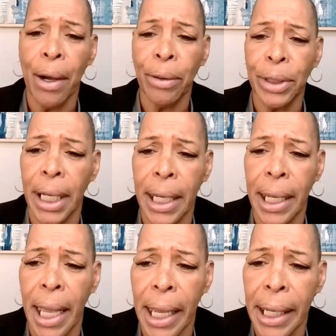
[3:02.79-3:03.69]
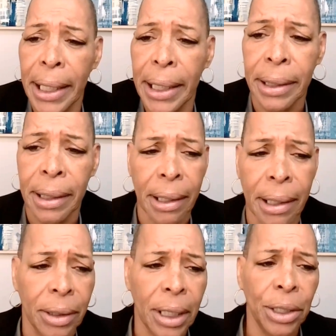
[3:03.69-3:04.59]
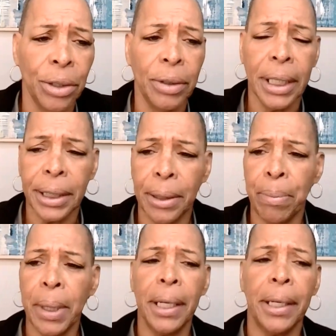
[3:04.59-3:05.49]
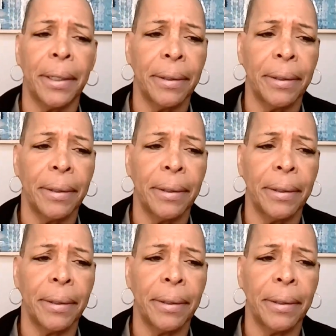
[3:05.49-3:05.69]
shake hands, and then you disappear.